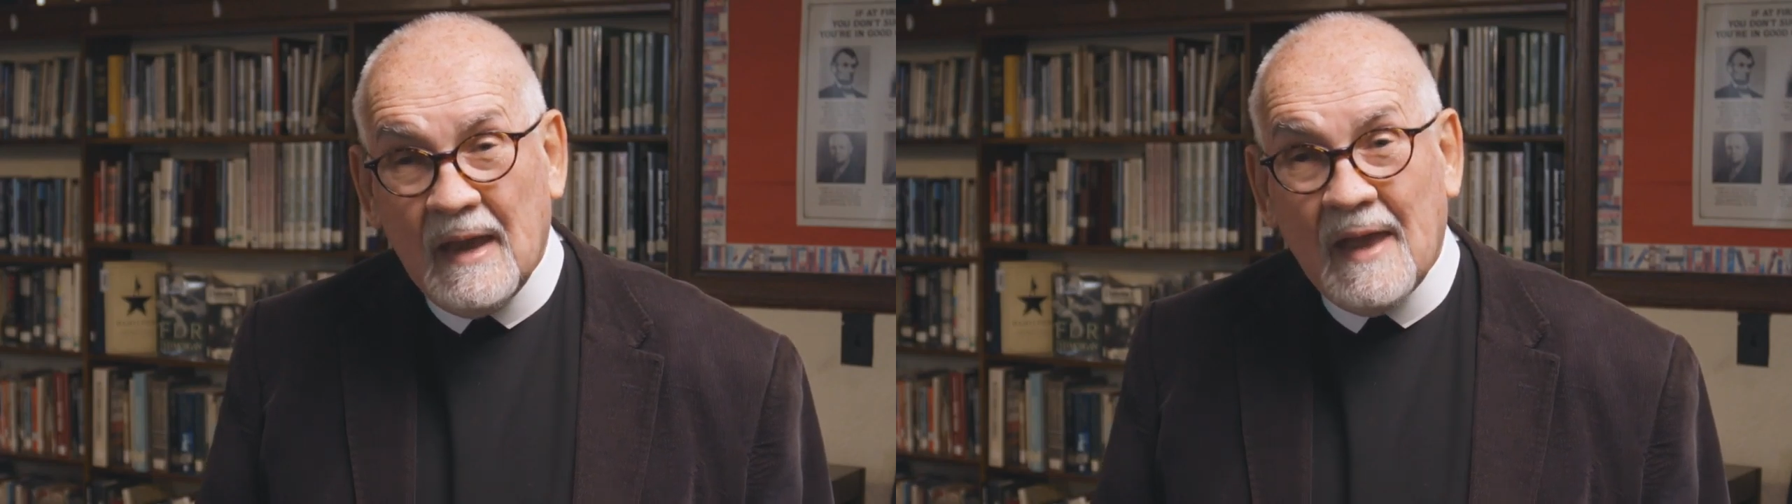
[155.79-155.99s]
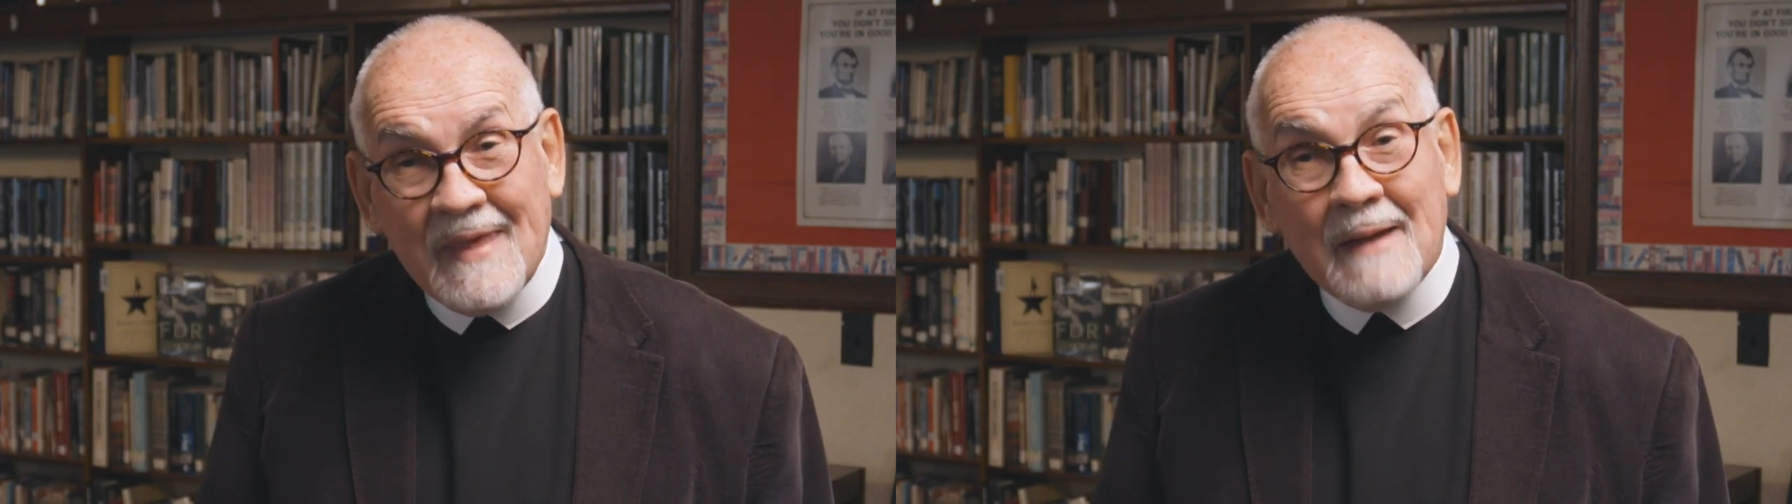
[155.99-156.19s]

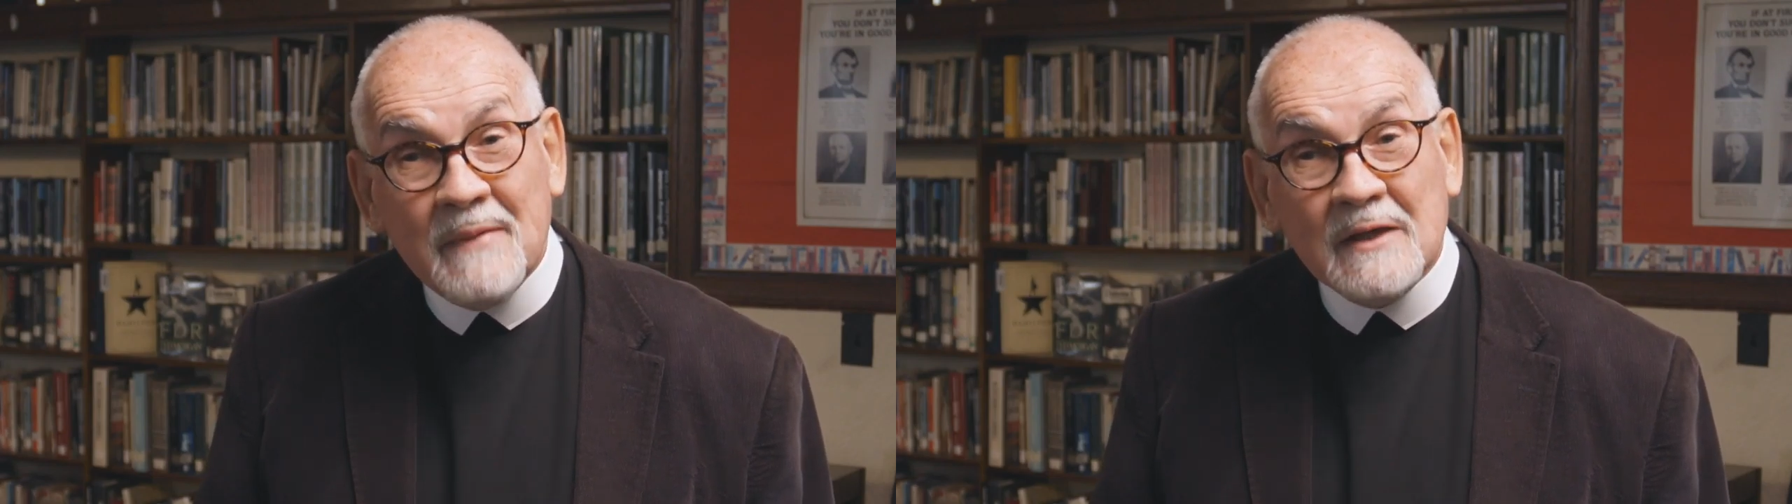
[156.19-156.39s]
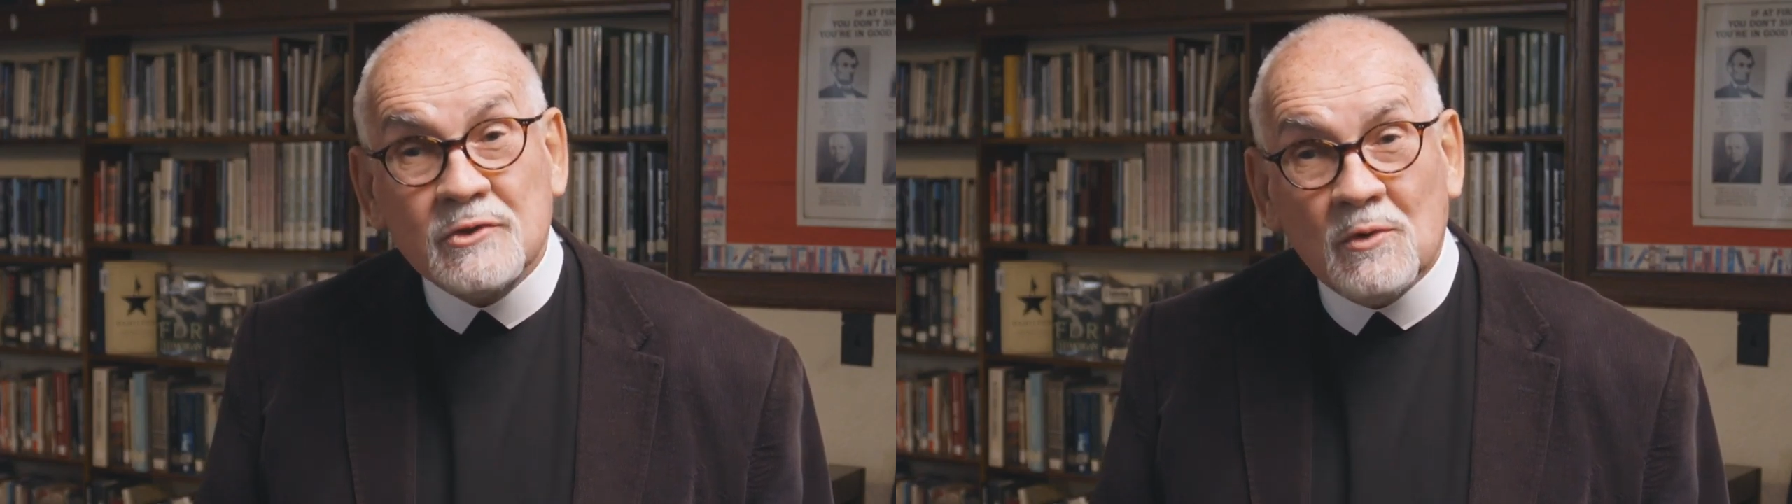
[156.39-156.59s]
And that
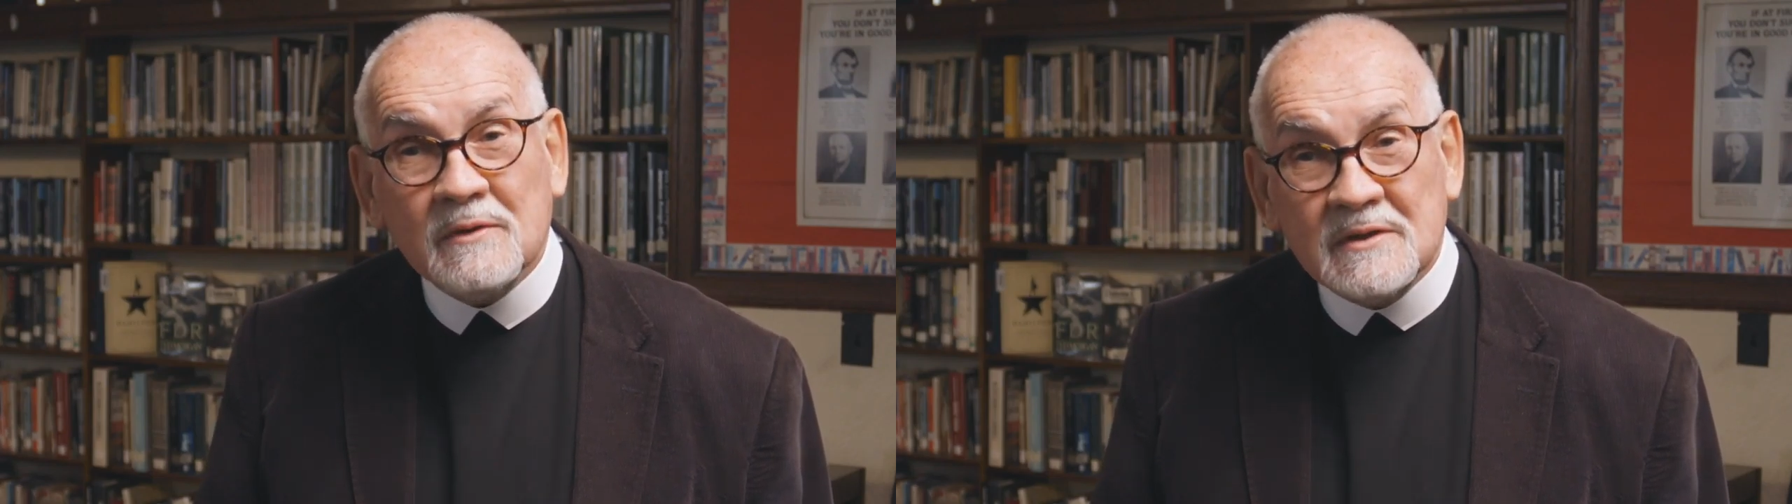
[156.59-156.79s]
makes all